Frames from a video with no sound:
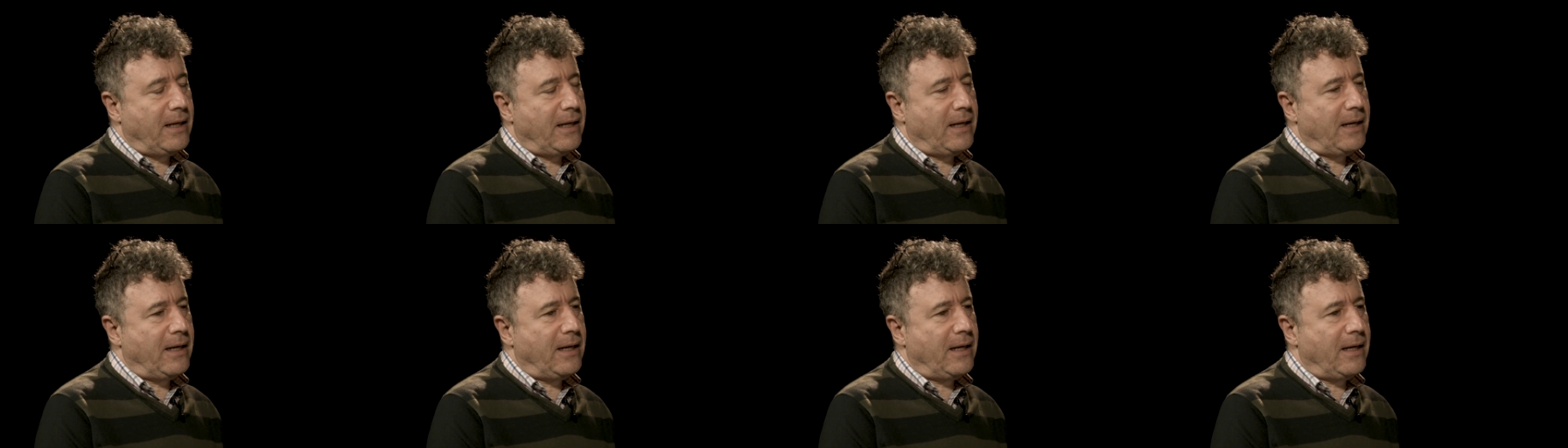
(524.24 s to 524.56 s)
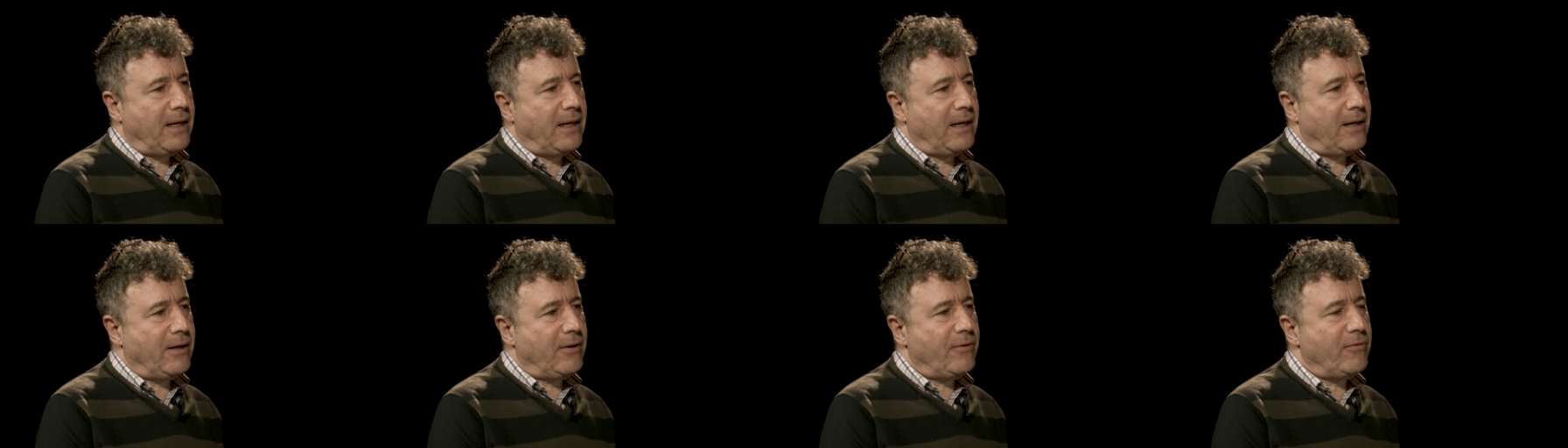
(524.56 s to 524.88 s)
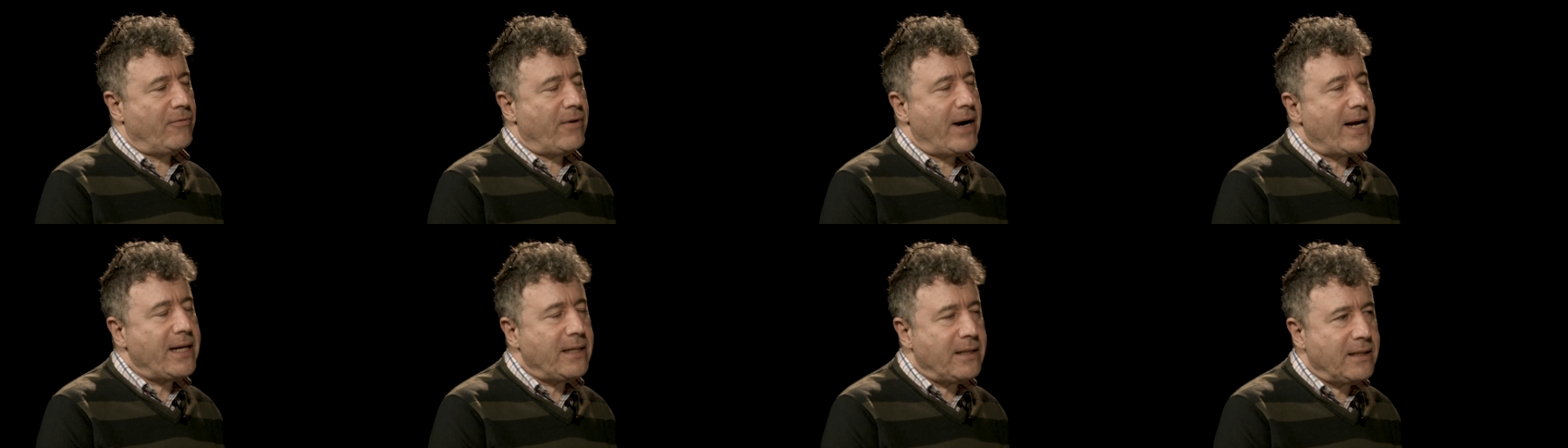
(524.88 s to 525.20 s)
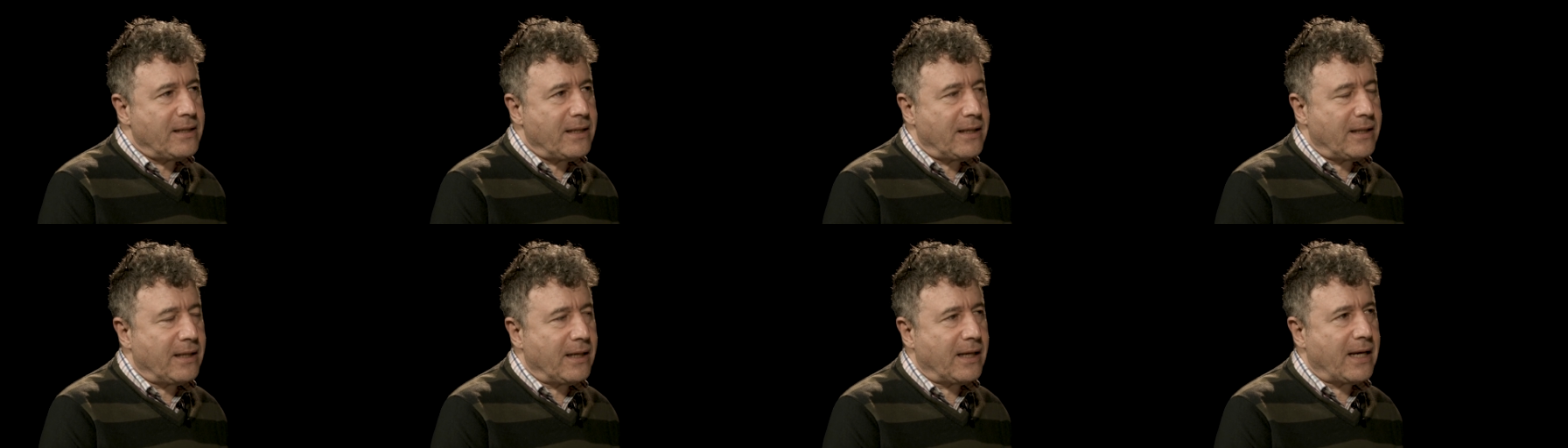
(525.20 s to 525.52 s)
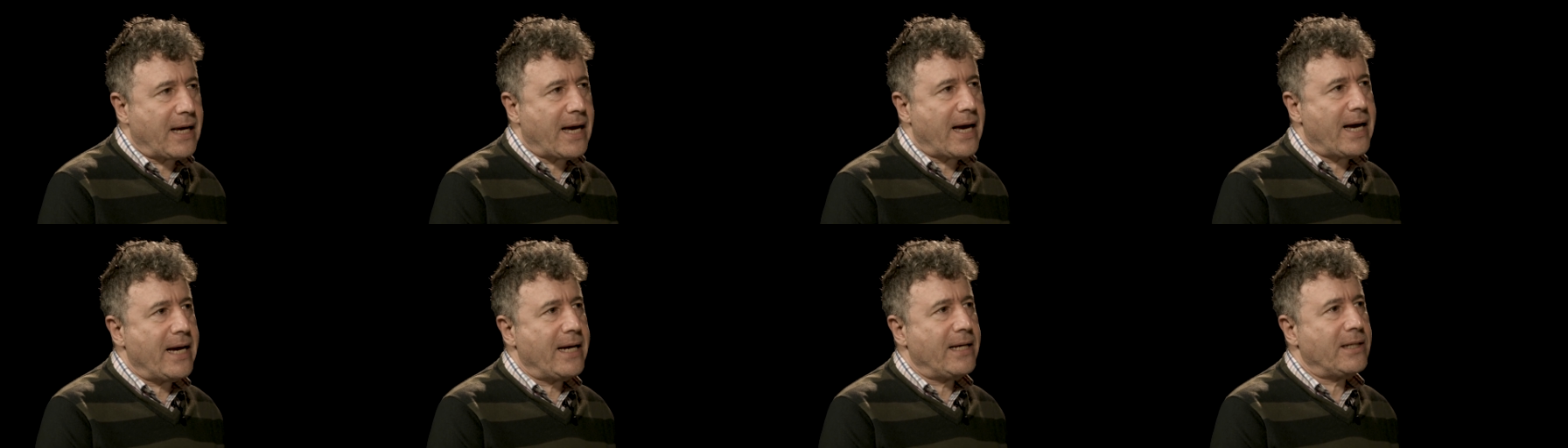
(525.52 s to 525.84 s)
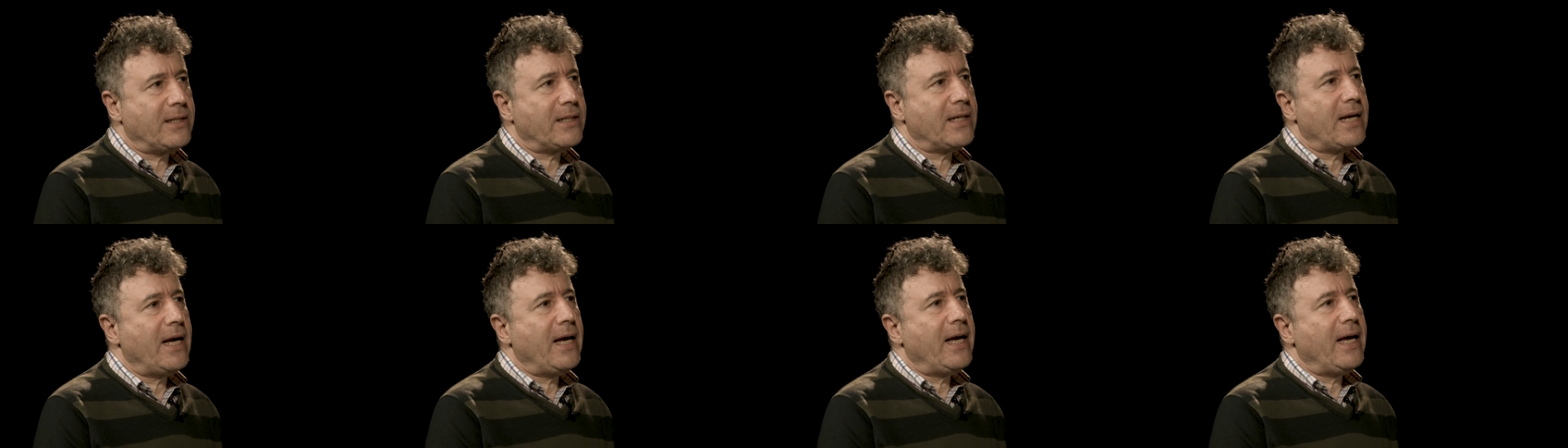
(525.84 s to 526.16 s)
uh, render the
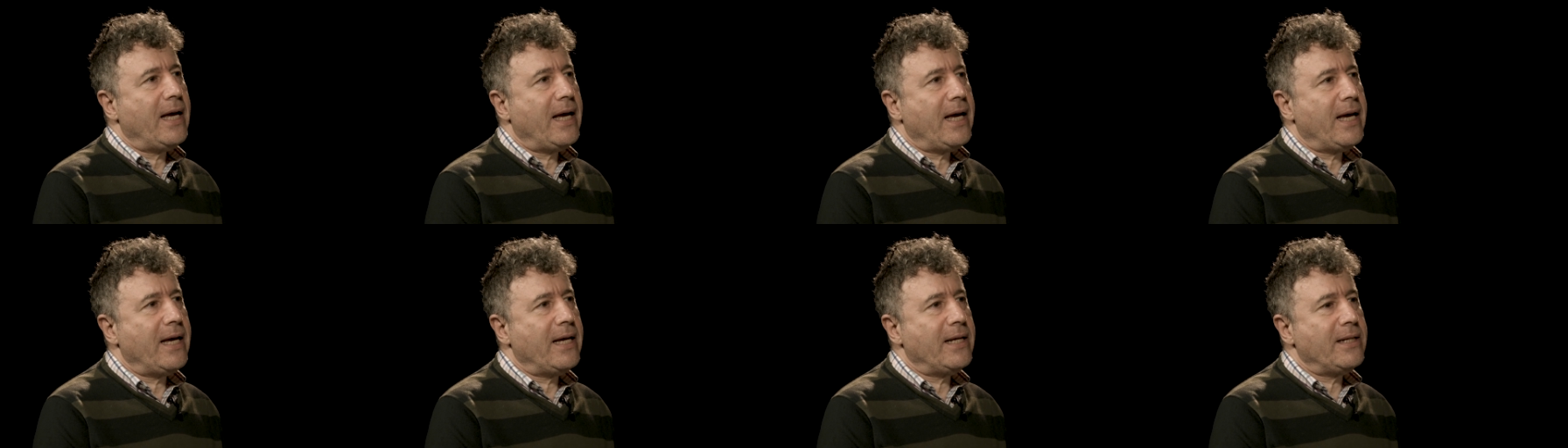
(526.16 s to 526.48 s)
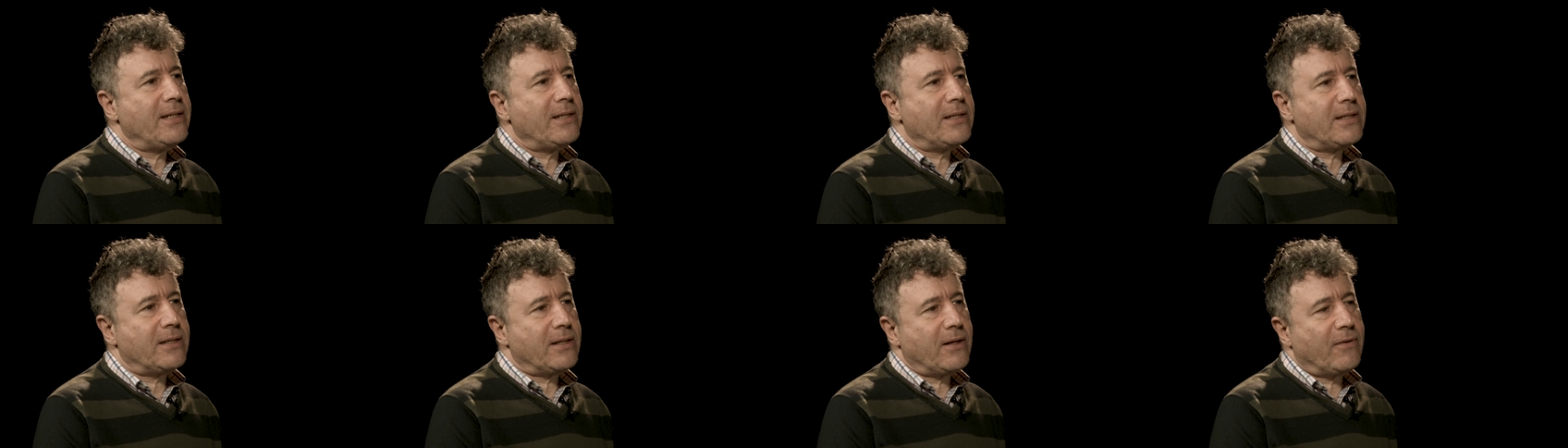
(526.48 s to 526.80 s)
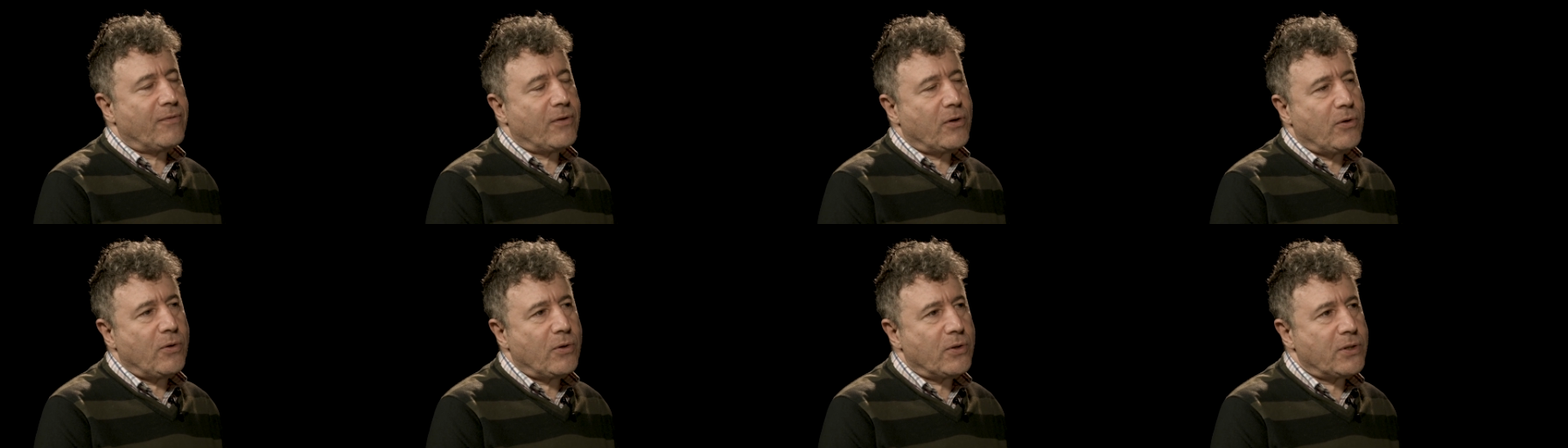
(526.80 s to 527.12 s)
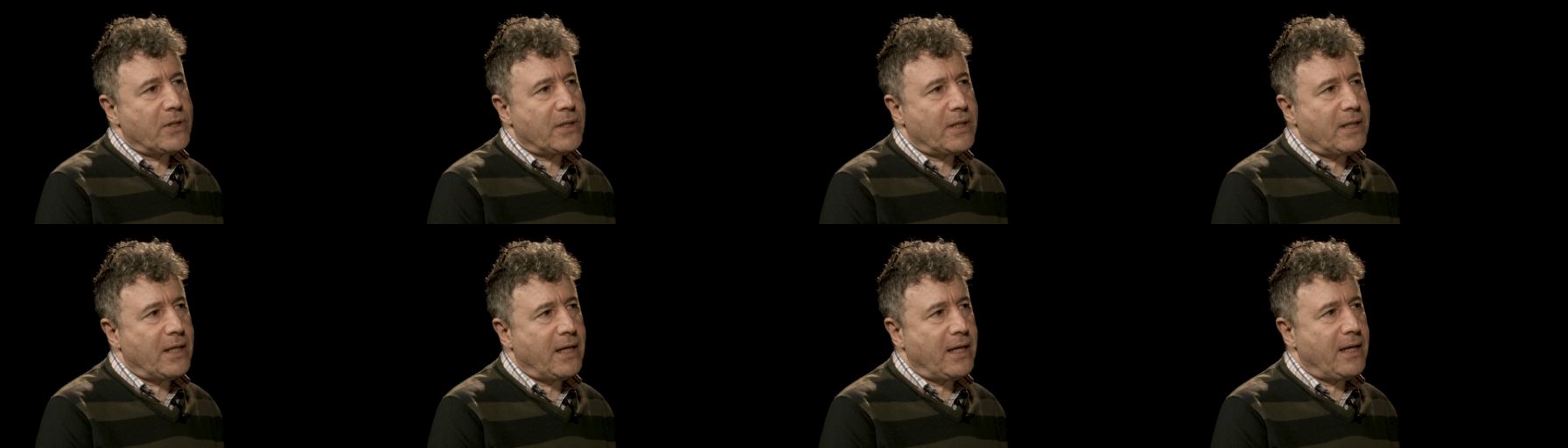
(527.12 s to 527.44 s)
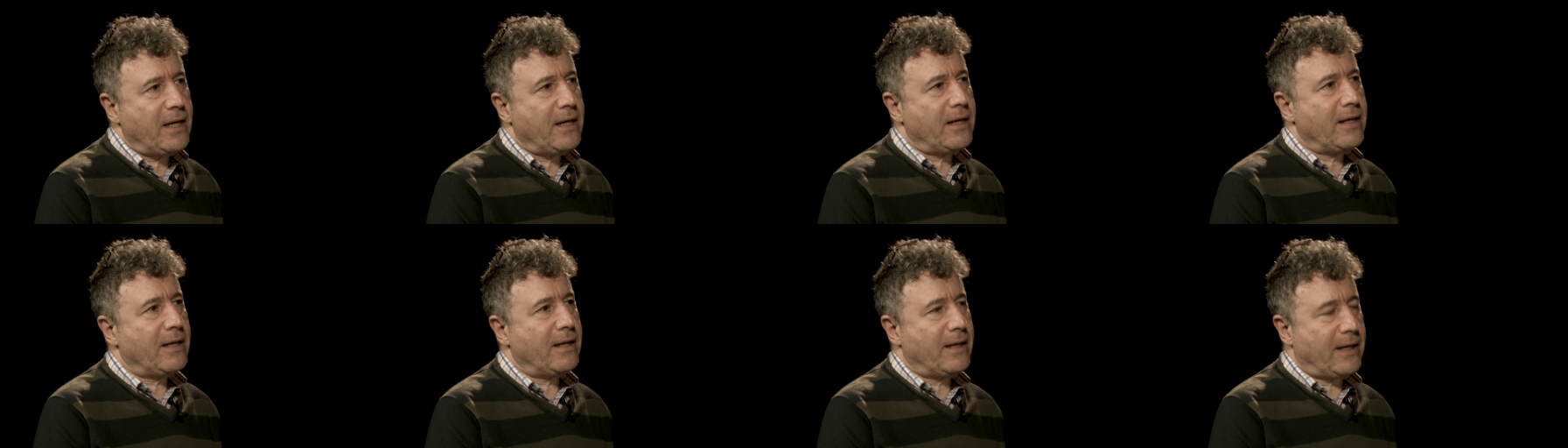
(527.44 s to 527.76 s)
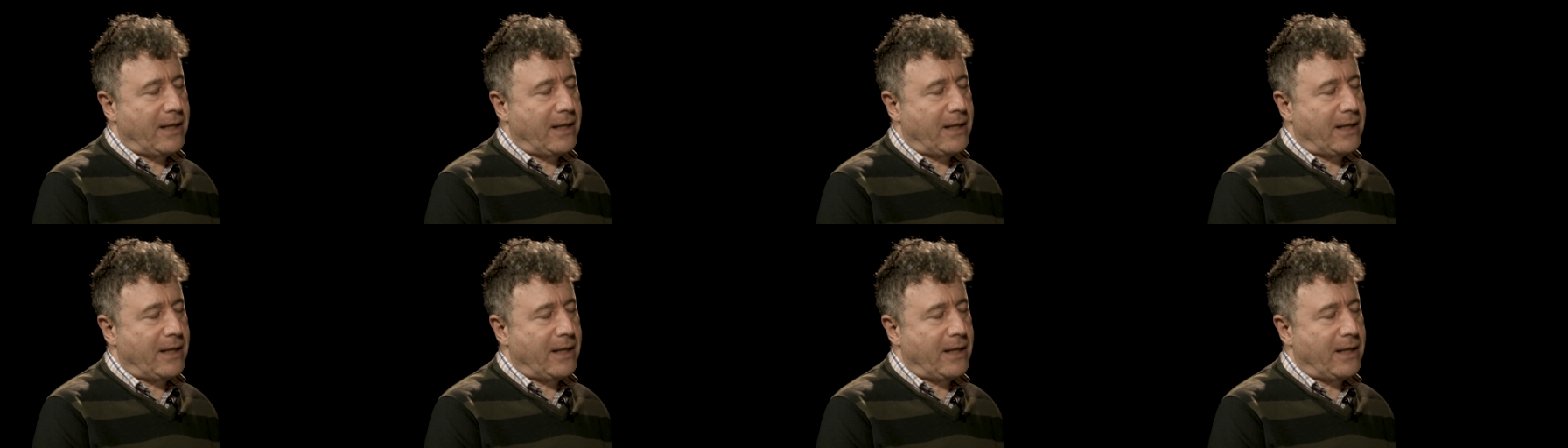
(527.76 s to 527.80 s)
gaze, is of course the,